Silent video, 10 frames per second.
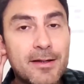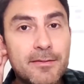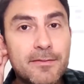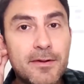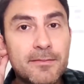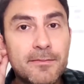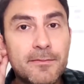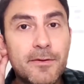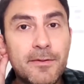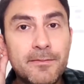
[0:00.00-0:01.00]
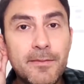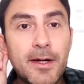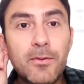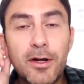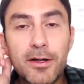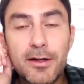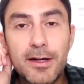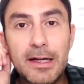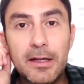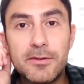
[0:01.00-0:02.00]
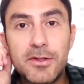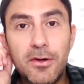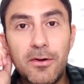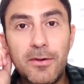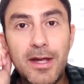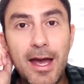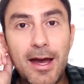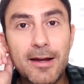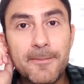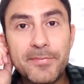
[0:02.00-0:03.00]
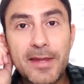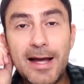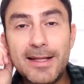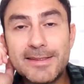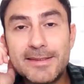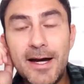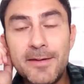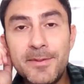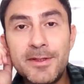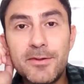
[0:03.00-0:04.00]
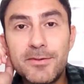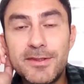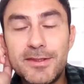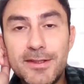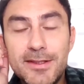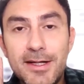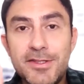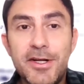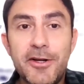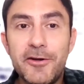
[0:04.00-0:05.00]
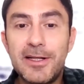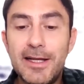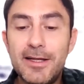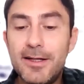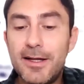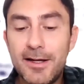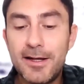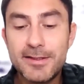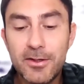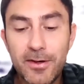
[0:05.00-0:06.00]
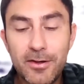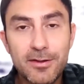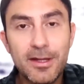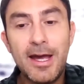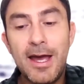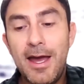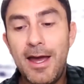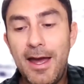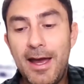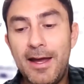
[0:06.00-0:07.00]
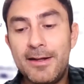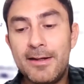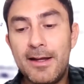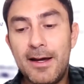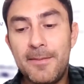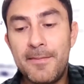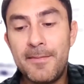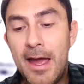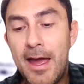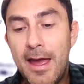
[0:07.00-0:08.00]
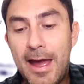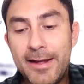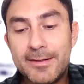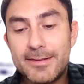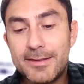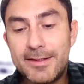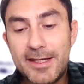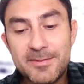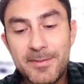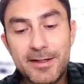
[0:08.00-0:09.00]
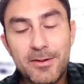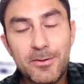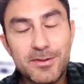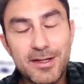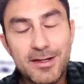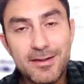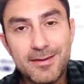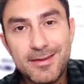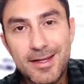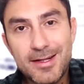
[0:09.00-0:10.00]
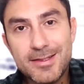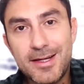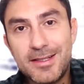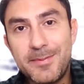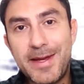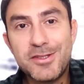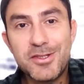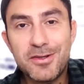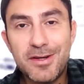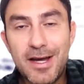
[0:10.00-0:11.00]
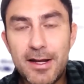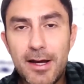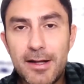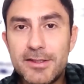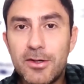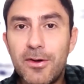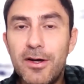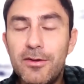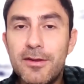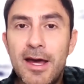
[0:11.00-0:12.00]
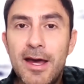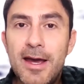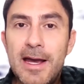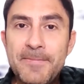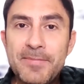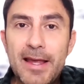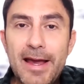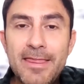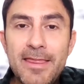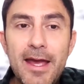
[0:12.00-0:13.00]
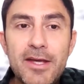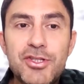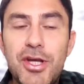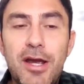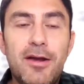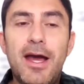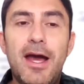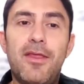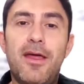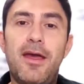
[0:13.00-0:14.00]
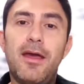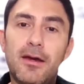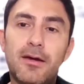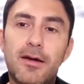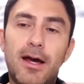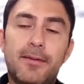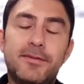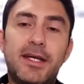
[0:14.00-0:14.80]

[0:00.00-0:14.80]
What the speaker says: from my work. So we had Alex Diamond, who's a data engineering lead at Honeysuckle Health, and Desmet, who's the data science manager at Honeysuckle Health. And they shared how they work